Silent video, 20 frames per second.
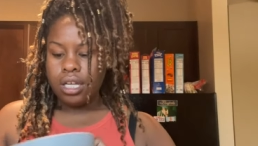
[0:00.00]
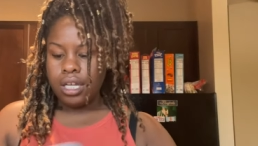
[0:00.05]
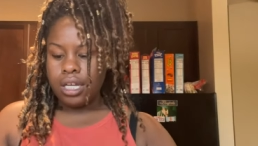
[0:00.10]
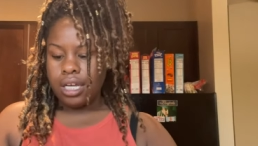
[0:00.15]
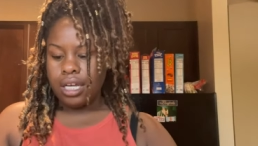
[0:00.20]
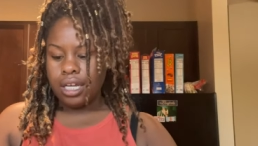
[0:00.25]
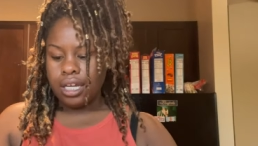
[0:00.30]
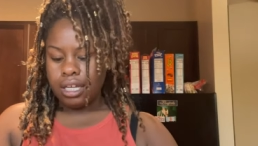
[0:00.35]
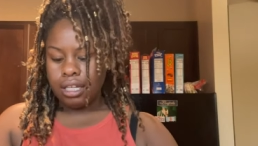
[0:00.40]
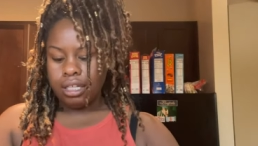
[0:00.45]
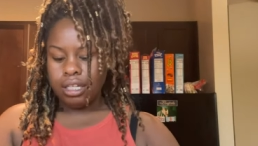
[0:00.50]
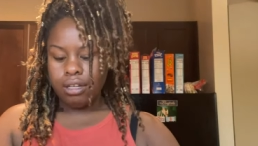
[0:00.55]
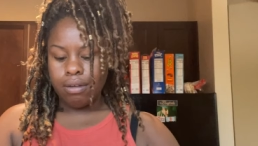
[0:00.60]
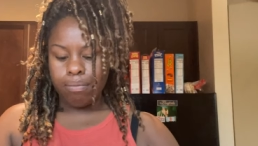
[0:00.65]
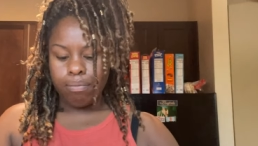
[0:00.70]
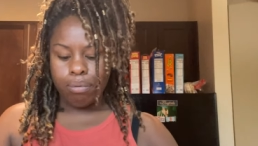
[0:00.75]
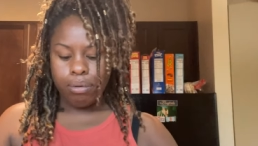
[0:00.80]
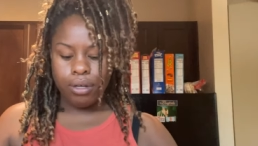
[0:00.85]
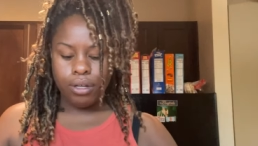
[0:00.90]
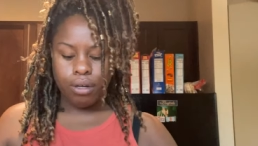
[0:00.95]
and get
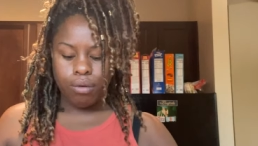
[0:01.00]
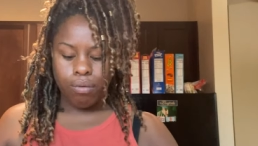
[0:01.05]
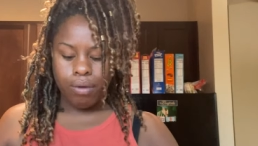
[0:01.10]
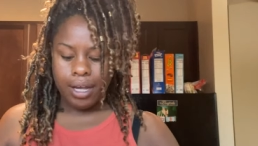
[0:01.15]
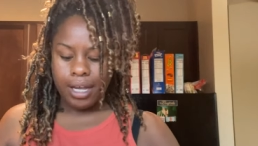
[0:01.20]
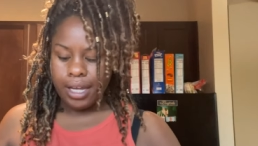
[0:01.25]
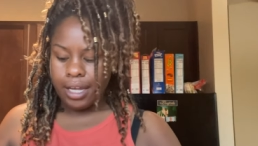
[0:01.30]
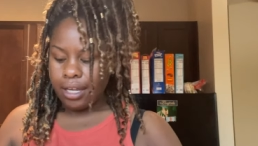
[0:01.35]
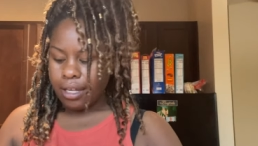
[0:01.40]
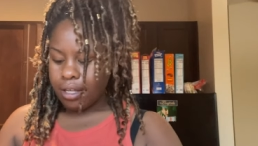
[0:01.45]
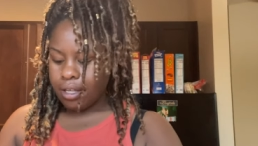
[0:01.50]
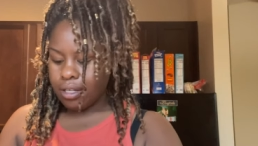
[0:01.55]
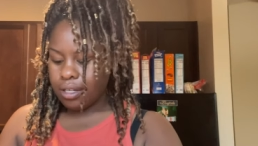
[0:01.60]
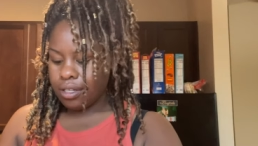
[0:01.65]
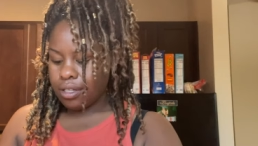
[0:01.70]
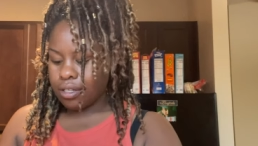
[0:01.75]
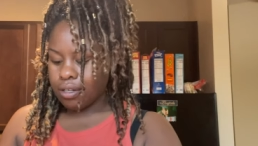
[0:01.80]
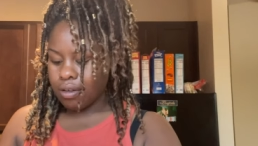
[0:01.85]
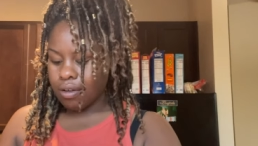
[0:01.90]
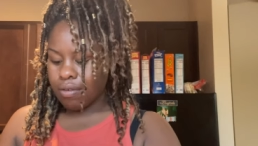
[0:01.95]
them away
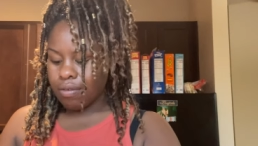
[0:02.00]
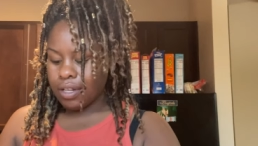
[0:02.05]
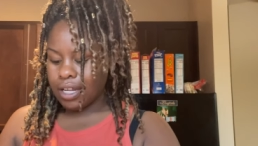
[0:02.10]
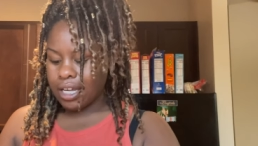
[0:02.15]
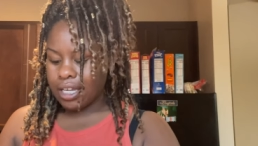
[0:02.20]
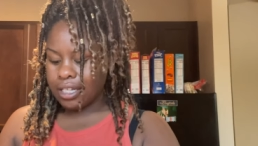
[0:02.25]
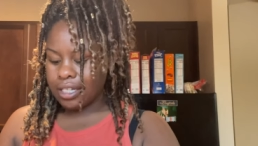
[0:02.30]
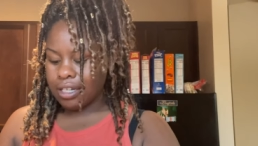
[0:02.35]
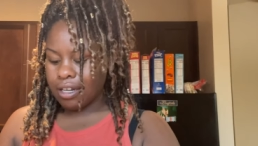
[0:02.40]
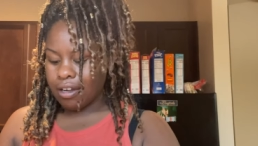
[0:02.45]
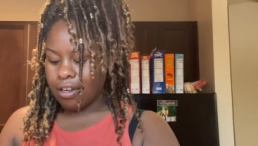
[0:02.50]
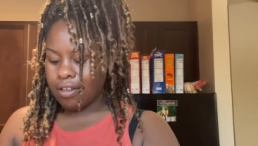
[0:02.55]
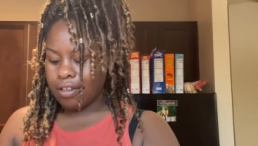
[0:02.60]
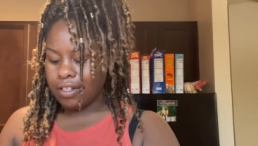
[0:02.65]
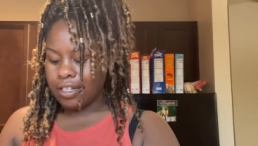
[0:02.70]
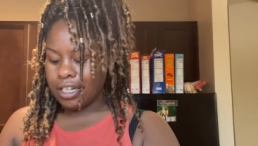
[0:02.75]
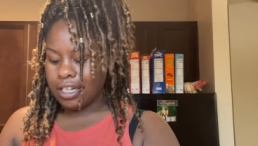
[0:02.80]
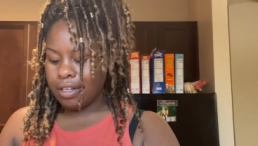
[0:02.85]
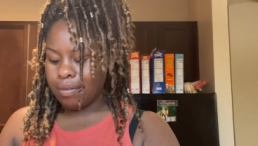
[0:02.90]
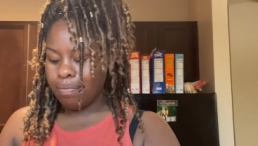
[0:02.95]
so they can start
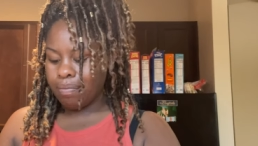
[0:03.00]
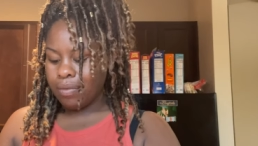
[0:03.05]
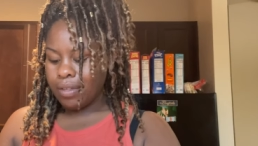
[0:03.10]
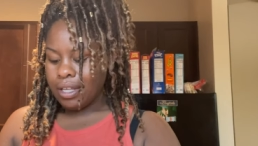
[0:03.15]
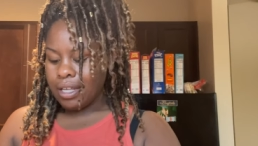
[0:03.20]
using them.